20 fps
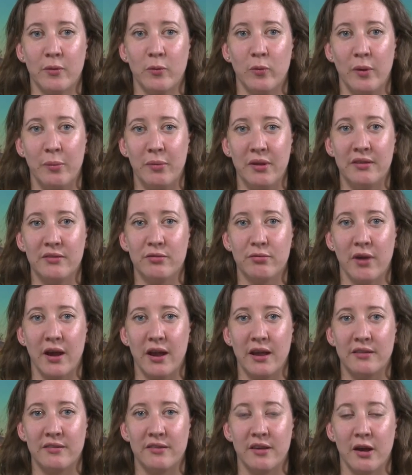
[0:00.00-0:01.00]
women's
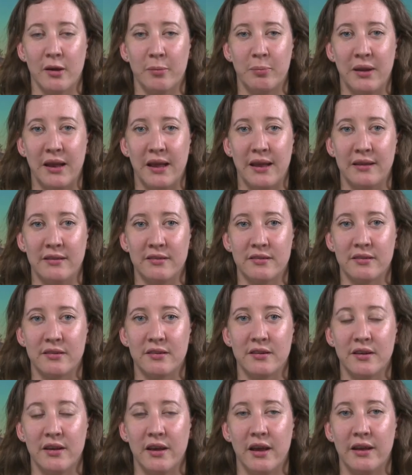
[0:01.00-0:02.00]
rights are placed
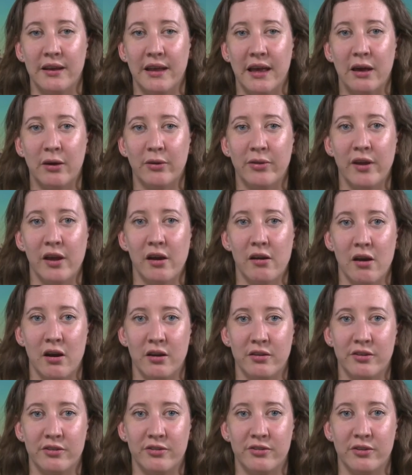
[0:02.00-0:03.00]
and how they are
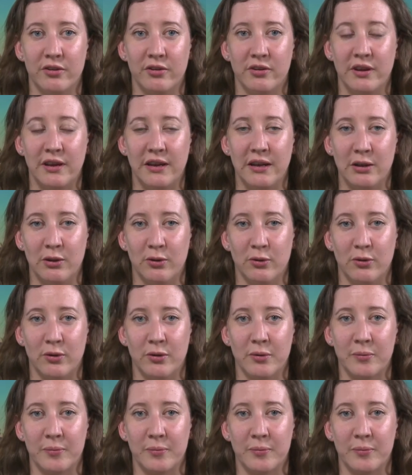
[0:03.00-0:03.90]
understood in law.